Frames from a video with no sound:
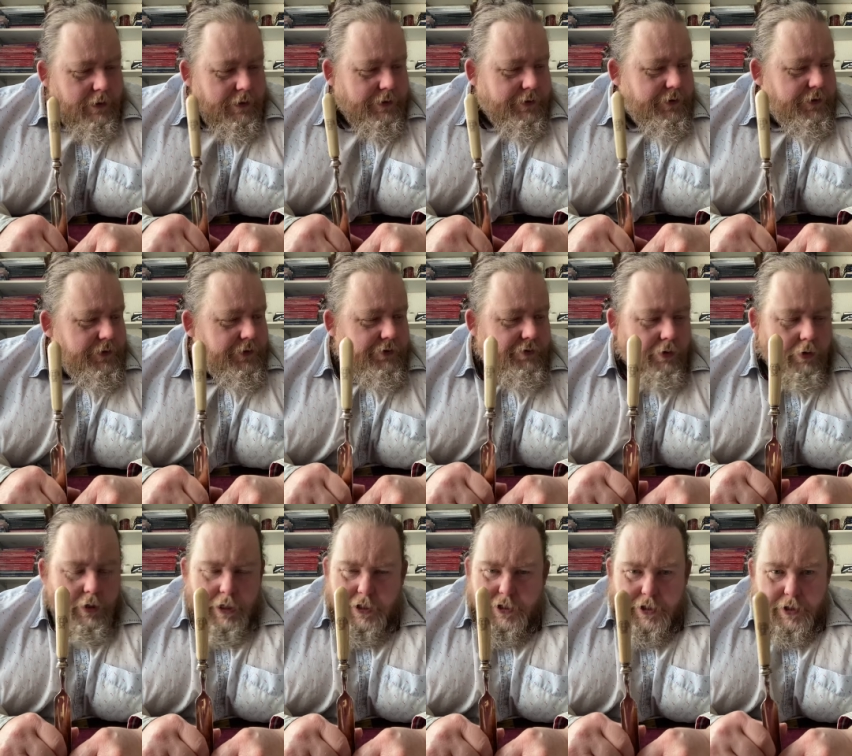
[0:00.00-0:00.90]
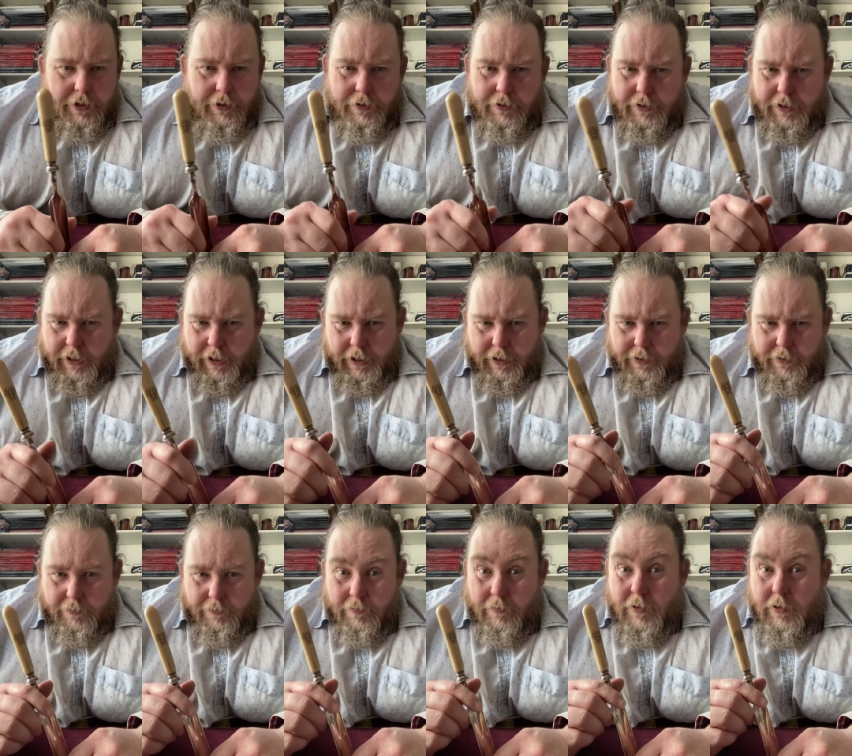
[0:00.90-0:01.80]
as strongly as it
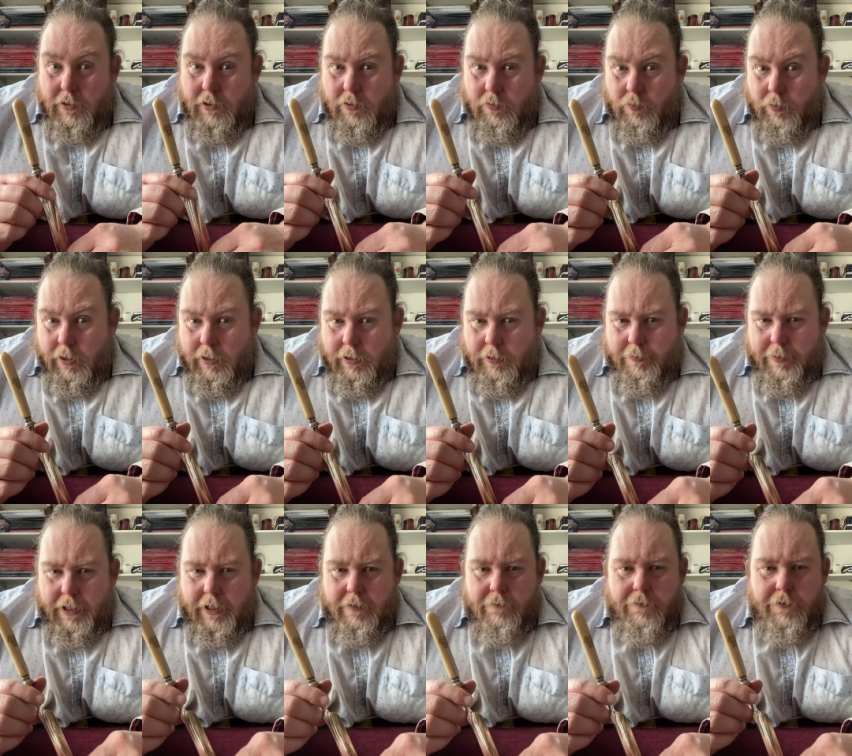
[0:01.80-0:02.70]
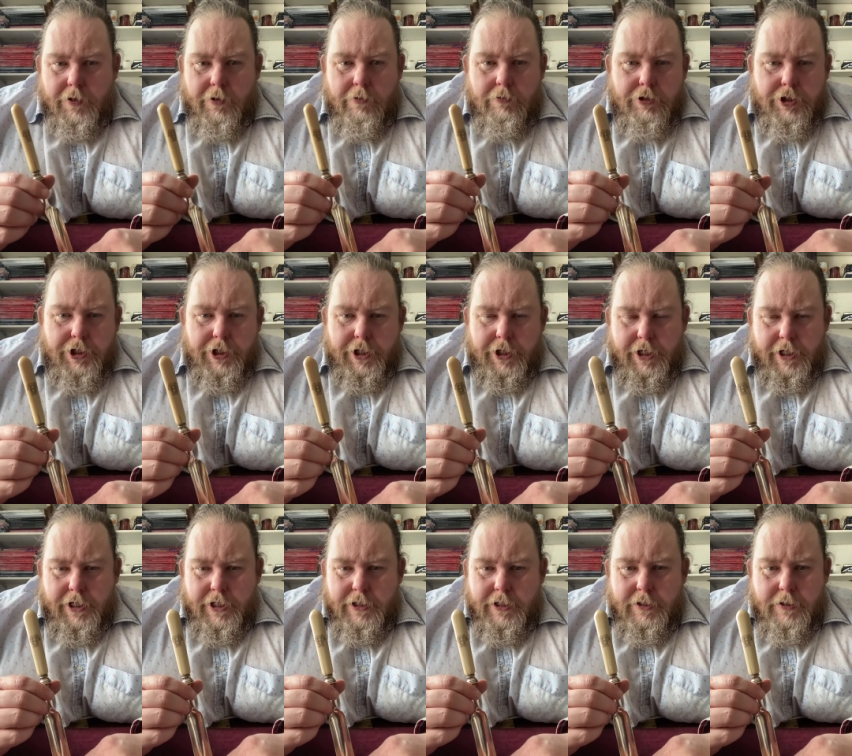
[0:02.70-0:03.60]
will be in future
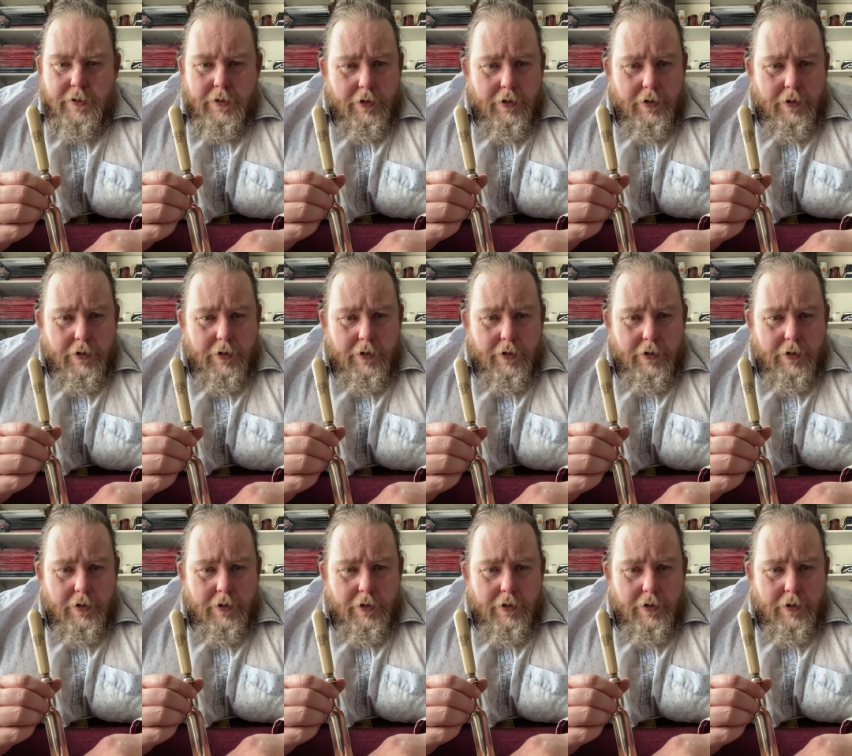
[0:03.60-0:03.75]
years.